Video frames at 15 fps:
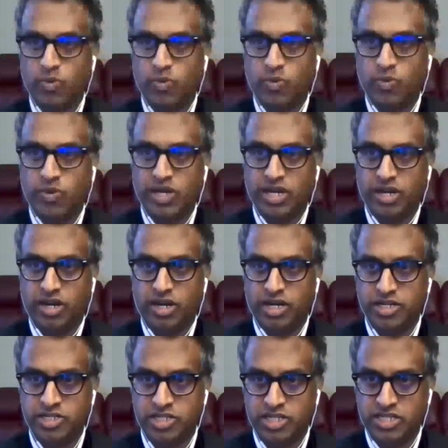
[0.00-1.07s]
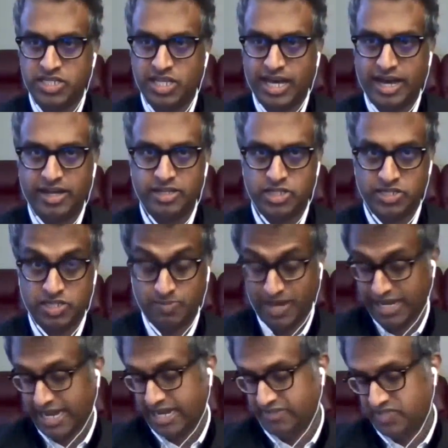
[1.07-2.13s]
that, we are just
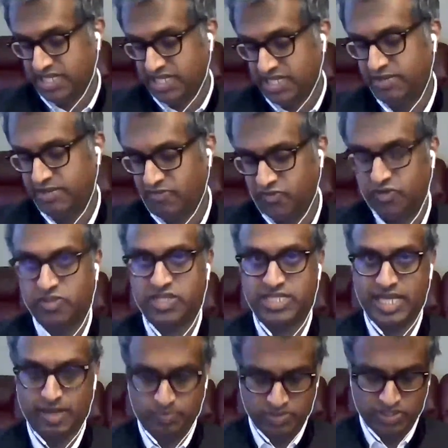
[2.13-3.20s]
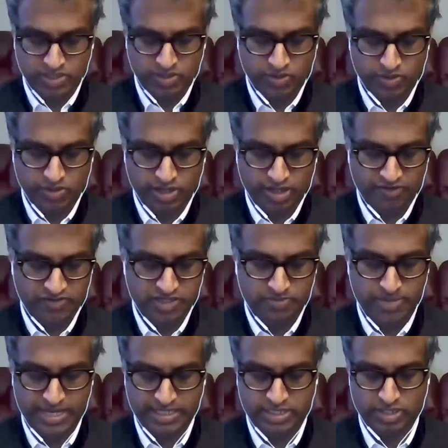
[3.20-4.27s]
about out of time for this episode of
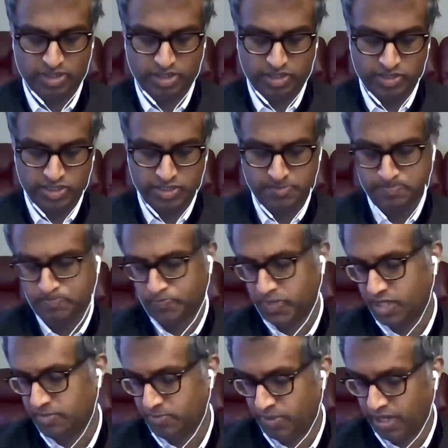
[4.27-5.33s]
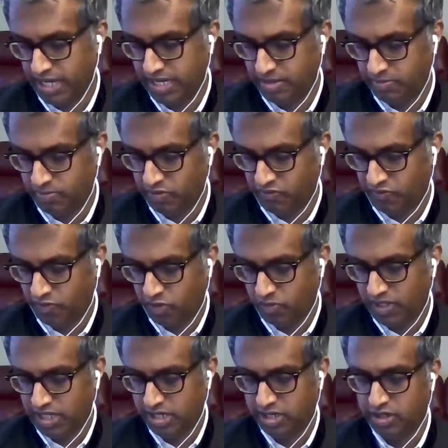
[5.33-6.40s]
Tibet Talks. But
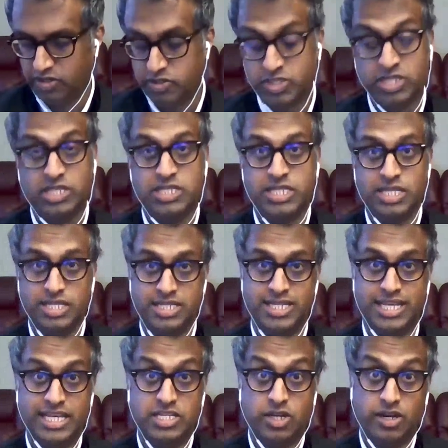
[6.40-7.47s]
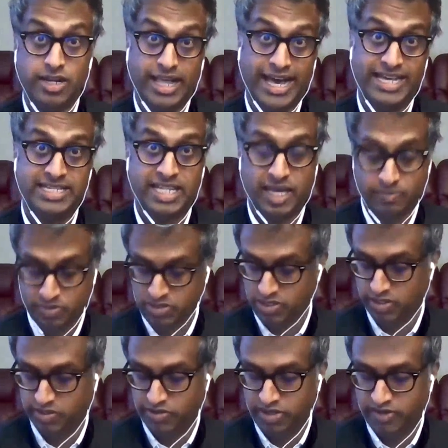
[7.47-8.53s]
before we go, since this is our last
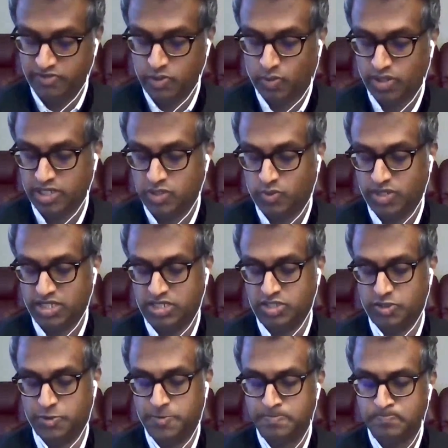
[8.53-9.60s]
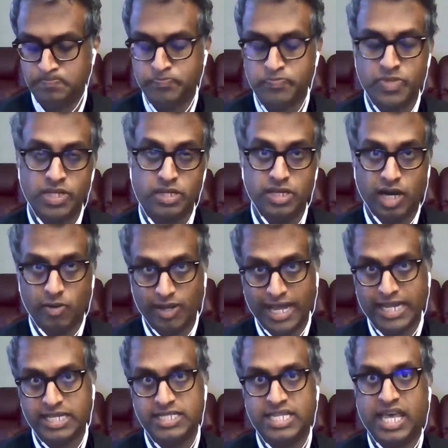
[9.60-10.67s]
episode of 2022, I
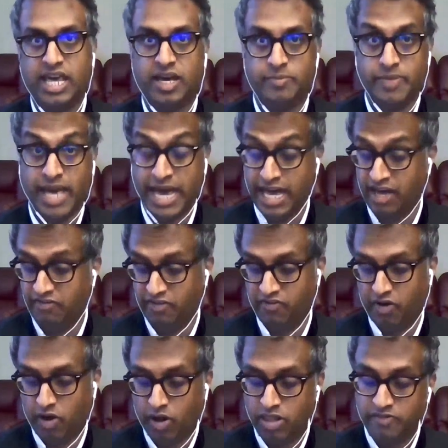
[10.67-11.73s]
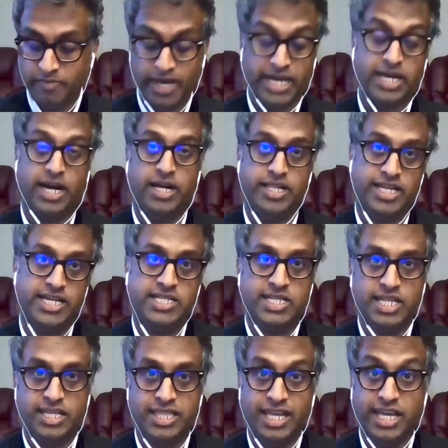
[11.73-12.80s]
would like to say on behalf of all of my
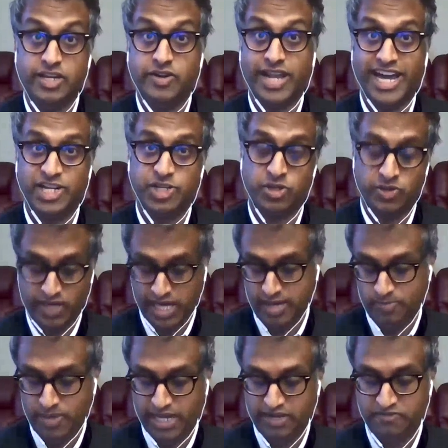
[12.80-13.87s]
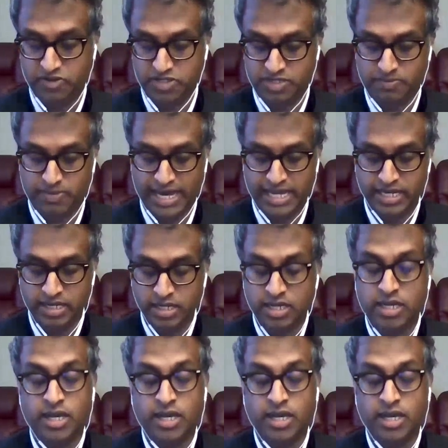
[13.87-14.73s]
colleagues at the International Campaign for Tibet,